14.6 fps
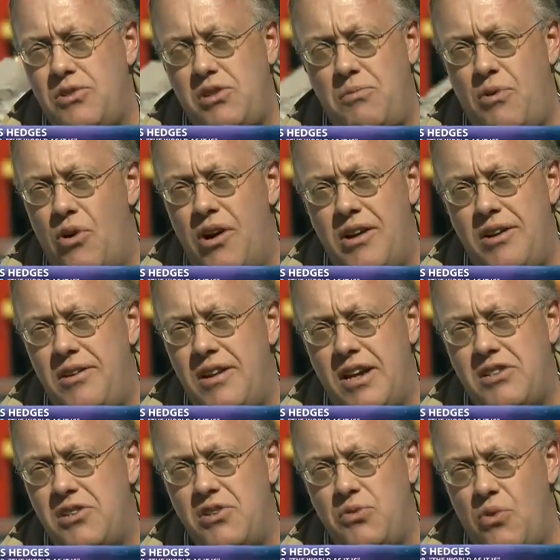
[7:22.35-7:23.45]
supported
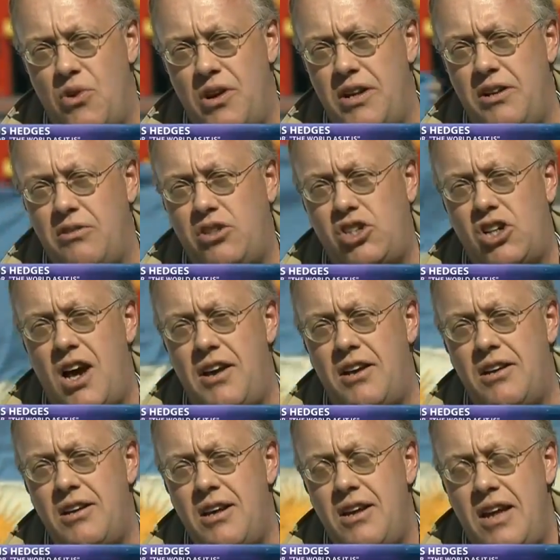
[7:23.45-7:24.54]
Nixon's war in
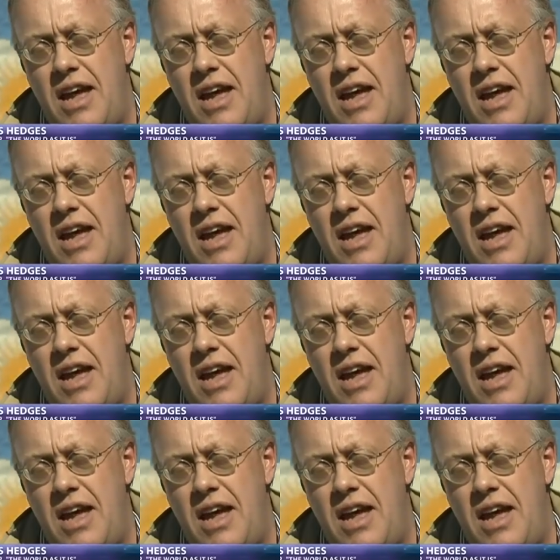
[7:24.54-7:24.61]
Indochina